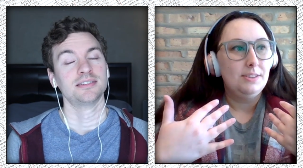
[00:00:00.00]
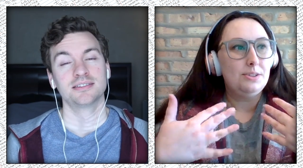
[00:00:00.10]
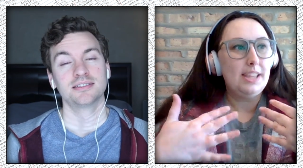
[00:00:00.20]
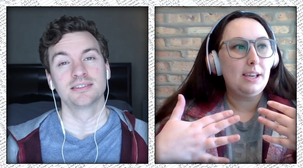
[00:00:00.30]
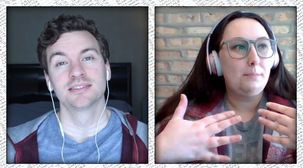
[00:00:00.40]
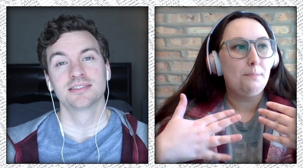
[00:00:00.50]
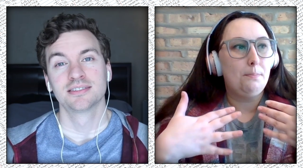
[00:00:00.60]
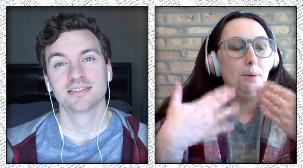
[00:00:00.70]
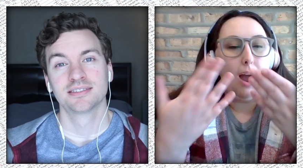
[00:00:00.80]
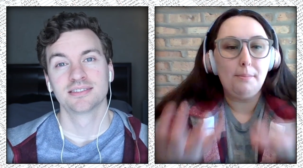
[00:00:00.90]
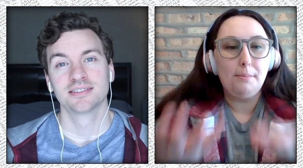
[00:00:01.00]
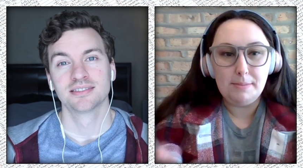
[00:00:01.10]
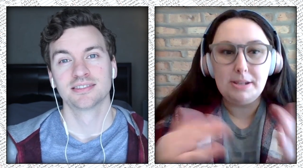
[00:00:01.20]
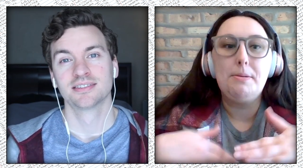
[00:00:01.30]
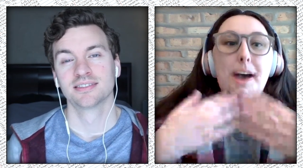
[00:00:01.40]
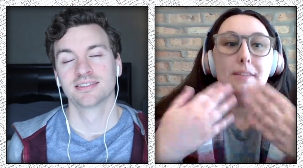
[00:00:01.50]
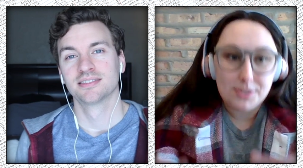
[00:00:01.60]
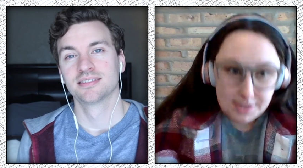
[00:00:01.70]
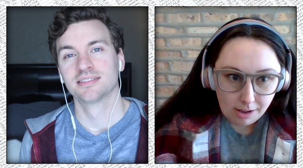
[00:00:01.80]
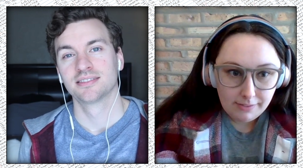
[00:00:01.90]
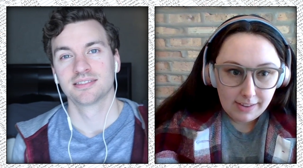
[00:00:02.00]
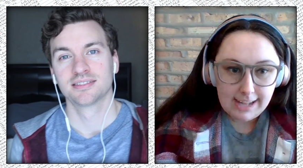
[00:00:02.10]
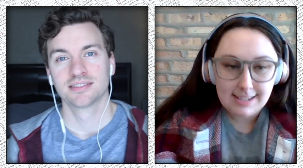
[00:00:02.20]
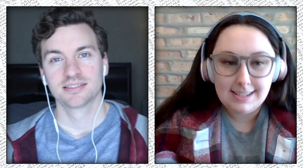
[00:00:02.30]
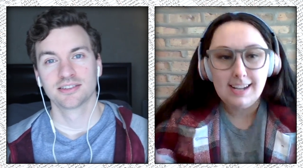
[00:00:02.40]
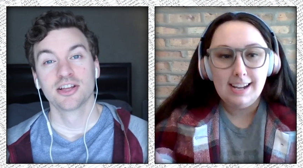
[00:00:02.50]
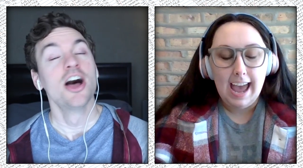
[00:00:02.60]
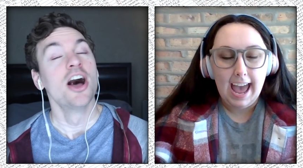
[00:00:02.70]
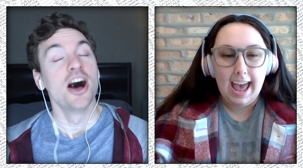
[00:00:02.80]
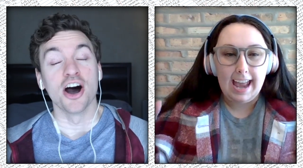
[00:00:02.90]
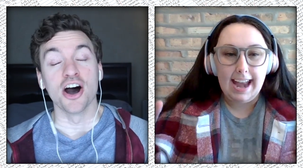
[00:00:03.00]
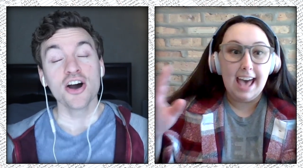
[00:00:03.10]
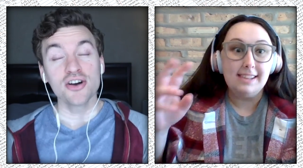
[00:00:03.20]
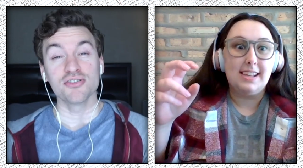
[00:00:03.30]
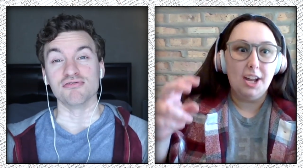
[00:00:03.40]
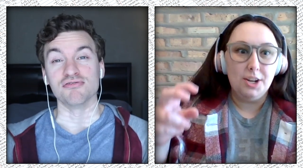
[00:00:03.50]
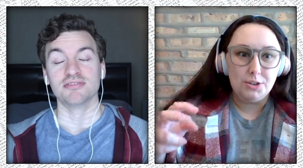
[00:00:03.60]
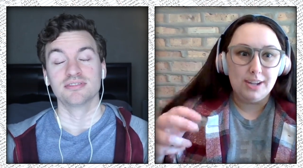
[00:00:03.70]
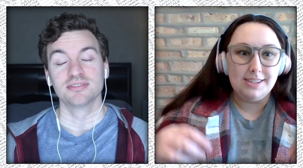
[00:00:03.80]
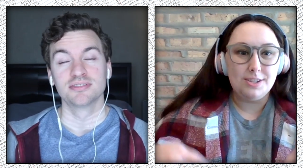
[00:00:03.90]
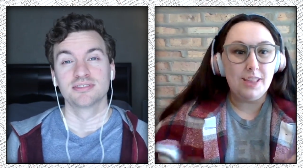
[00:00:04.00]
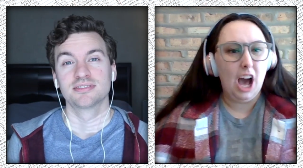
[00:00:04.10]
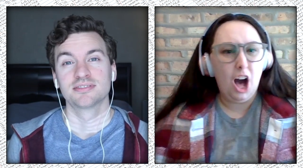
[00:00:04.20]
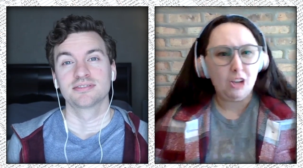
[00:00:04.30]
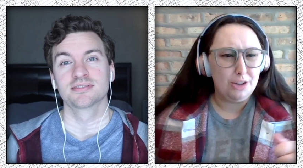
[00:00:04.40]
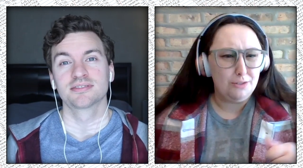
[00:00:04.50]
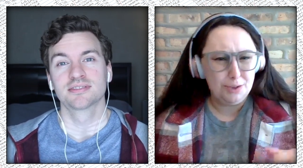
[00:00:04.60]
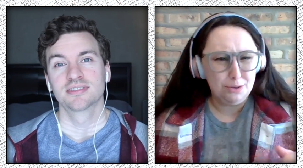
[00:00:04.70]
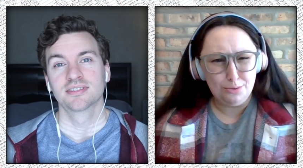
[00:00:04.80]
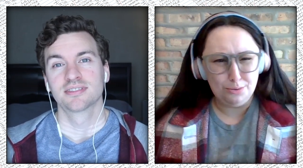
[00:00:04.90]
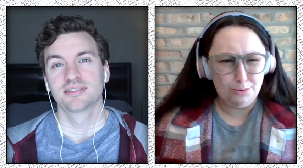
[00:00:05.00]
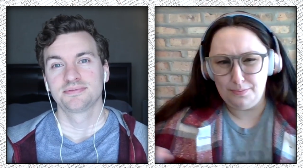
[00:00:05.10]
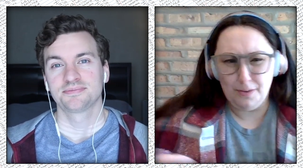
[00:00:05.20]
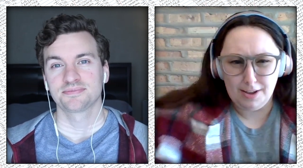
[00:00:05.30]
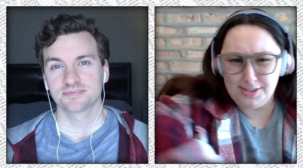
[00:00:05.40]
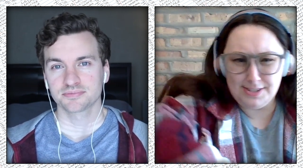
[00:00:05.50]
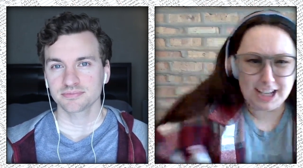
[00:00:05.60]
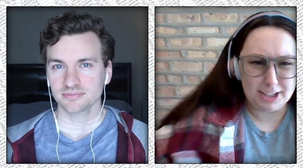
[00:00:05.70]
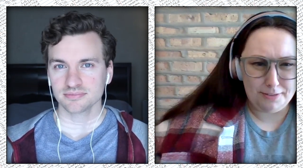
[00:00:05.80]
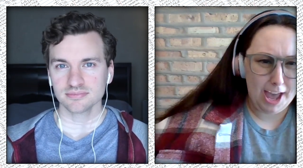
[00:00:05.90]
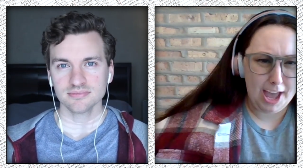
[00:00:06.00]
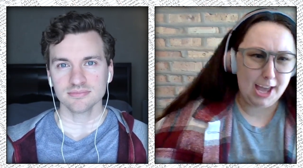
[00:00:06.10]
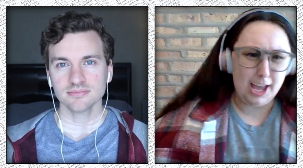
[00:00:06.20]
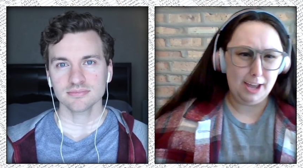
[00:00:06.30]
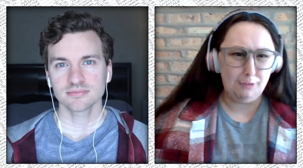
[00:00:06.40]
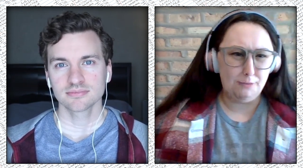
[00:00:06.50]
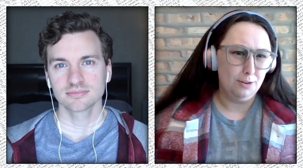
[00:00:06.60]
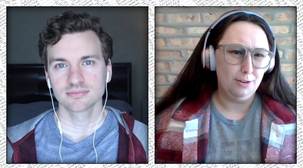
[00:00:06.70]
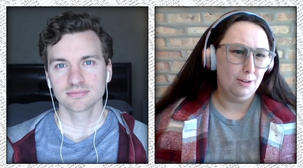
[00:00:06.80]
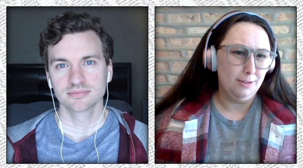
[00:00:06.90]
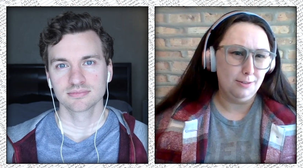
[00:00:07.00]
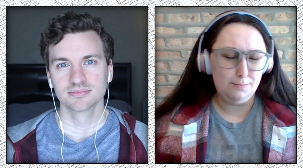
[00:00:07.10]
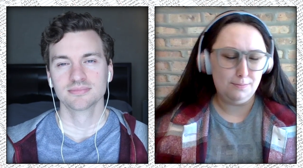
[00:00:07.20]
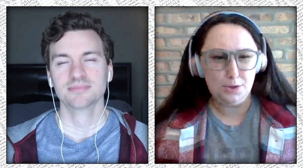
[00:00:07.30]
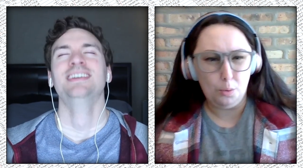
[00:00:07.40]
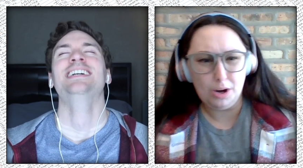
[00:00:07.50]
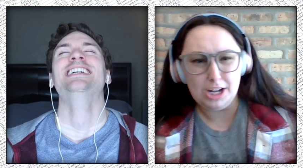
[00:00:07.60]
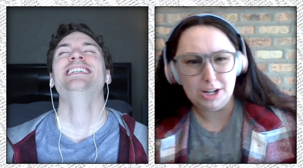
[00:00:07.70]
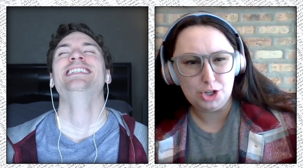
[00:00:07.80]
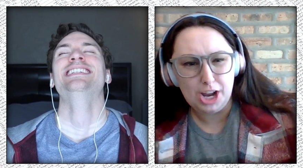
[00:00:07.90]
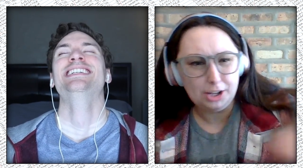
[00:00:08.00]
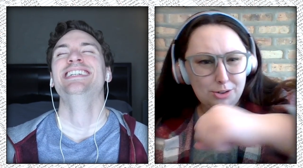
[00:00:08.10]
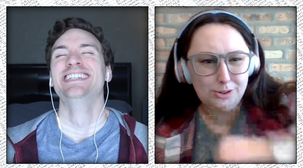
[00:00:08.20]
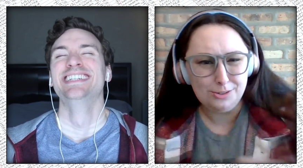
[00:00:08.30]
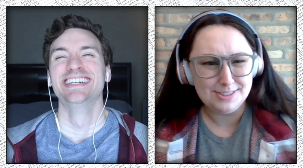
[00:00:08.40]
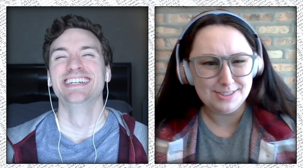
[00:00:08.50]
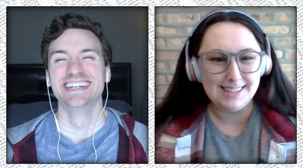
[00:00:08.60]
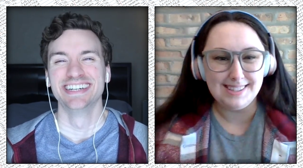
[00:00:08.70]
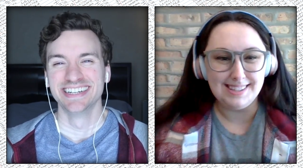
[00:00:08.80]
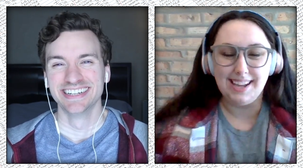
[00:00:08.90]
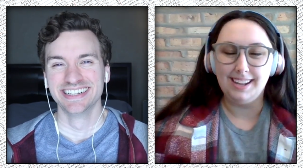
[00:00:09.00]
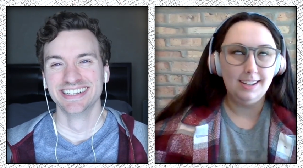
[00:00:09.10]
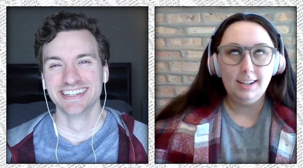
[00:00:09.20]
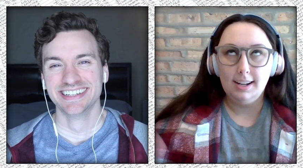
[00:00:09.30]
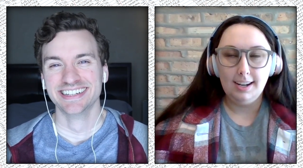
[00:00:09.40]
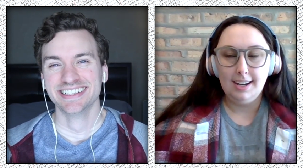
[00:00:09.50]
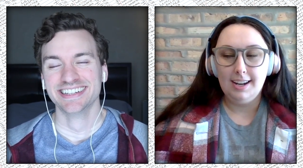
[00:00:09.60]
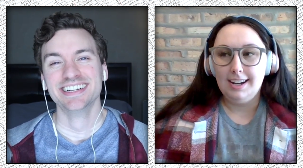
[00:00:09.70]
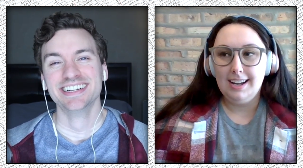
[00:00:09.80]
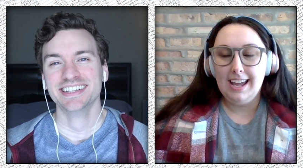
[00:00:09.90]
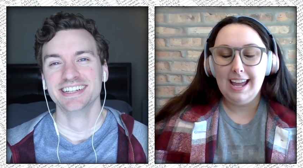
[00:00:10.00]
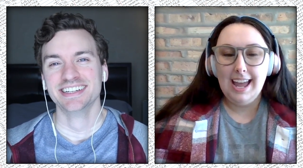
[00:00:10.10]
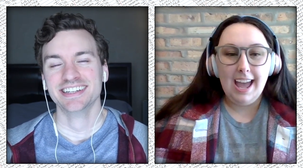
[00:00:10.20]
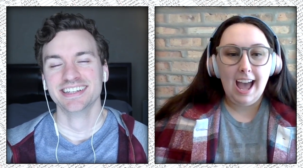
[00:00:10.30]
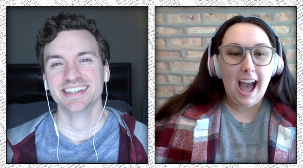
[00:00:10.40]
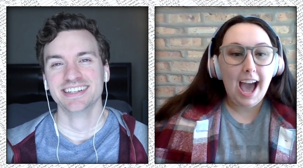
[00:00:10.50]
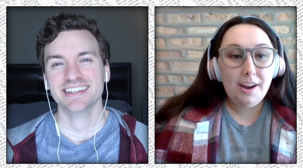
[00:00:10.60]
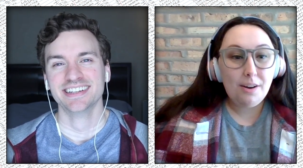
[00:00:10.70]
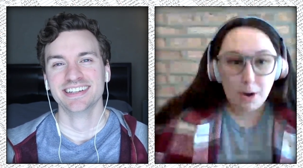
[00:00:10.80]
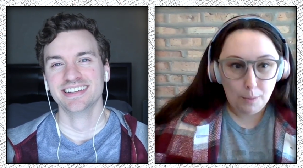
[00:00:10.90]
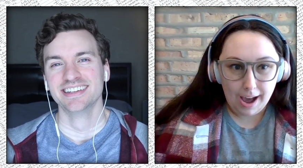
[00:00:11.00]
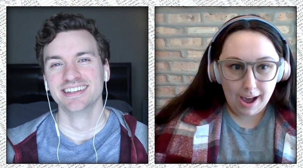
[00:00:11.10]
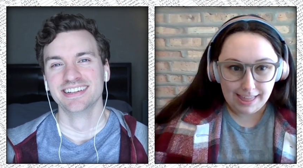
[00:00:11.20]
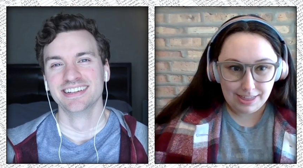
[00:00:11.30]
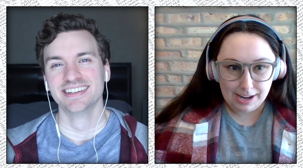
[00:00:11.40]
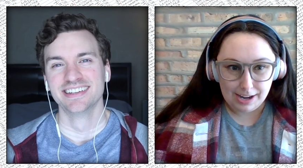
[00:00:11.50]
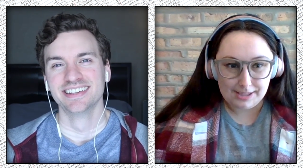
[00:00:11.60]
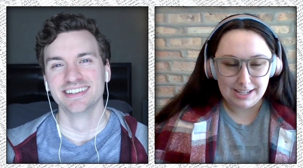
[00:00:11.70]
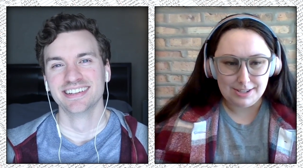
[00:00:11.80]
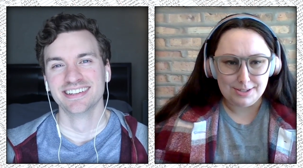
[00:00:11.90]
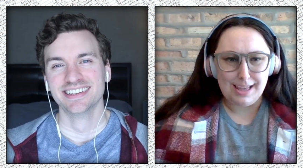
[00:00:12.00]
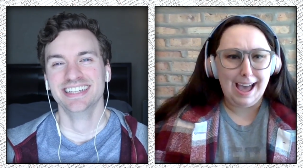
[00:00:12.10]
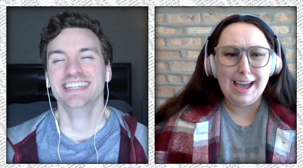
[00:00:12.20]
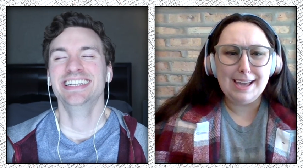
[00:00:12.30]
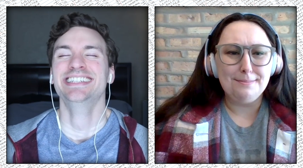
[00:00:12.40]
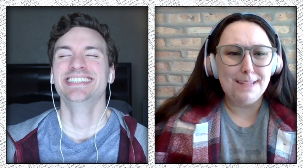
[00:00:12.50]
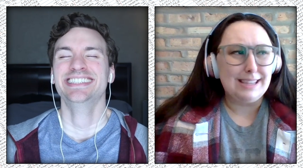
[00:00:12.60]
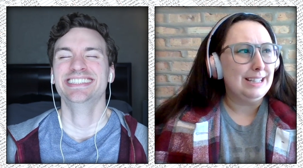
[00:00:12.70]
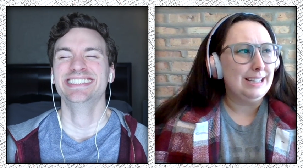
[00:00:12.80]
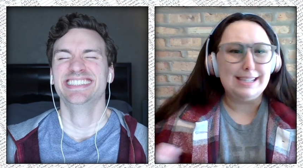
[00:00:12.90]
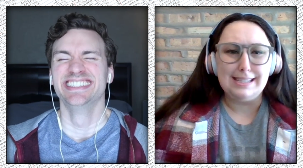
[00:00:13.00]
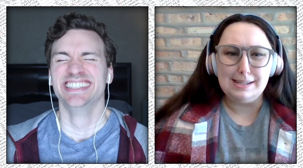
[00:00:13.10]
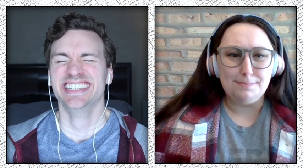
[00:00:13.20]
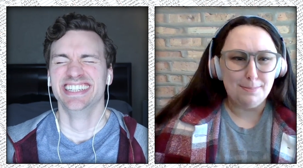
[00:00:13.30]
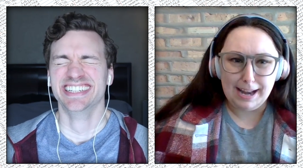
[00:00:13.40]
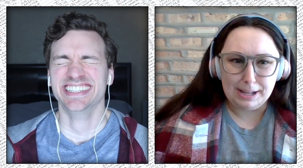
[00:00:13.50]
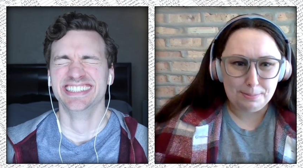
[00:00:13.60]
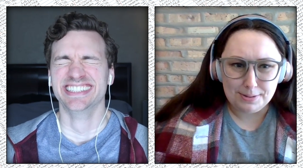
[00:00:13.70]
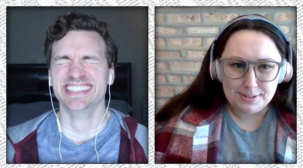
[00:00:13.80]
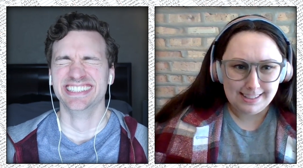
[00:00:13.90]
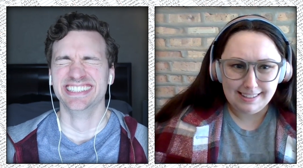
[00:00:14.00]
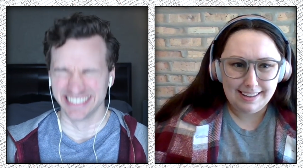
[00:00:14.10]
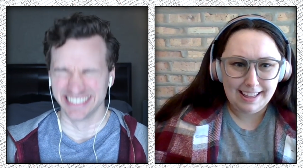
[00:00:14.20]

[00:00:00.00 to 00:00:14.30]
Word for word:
Speaker 1: there's like a problem and you have to solve it. Oh. And as countries, you're like, I'll give you a stack of hay for 20 shekels. And it's like, I don't know why I thought I was going to do that. I am like the least diplomatic person